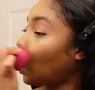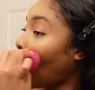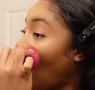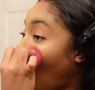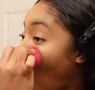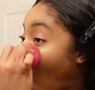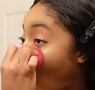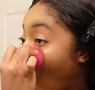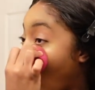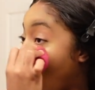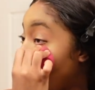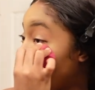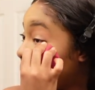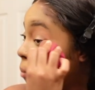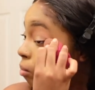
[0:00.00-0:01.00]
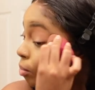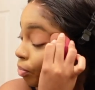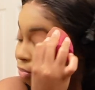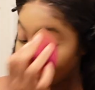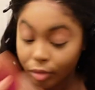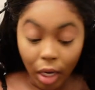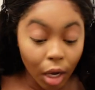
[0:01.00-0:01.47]
hey,
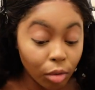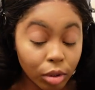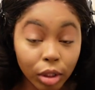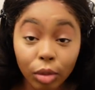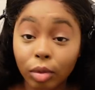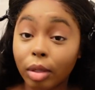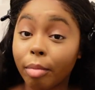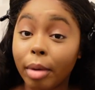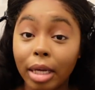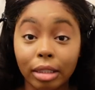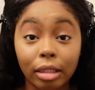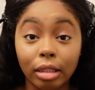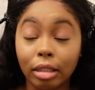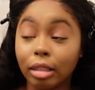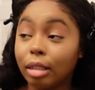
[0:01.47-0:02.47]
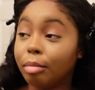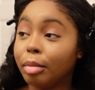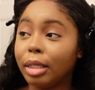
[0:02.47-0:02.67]
don't shoot the messenger,